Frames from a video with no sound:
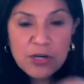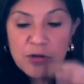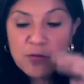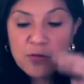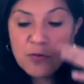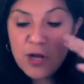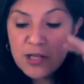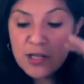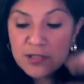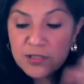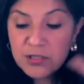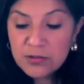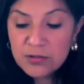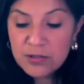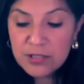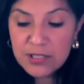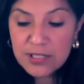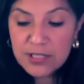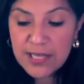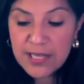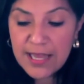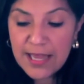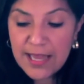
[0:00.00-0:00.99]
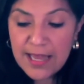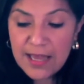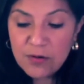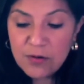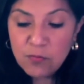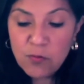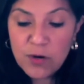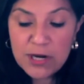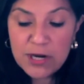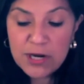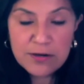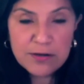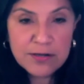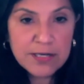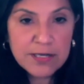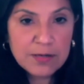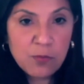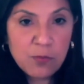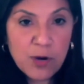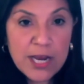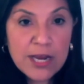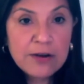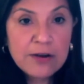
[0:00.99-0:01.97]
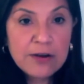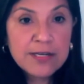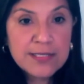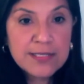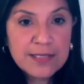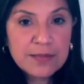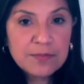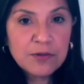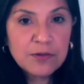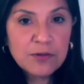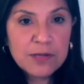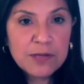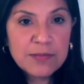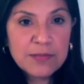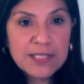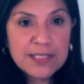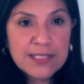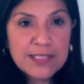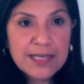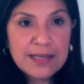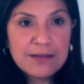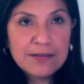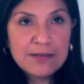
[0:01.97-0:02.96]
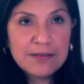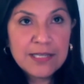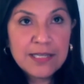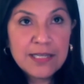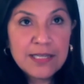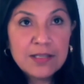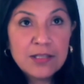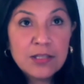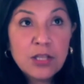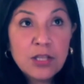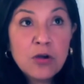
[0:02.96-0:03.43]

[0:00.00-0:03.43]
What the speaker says: When you also look at where is employment down,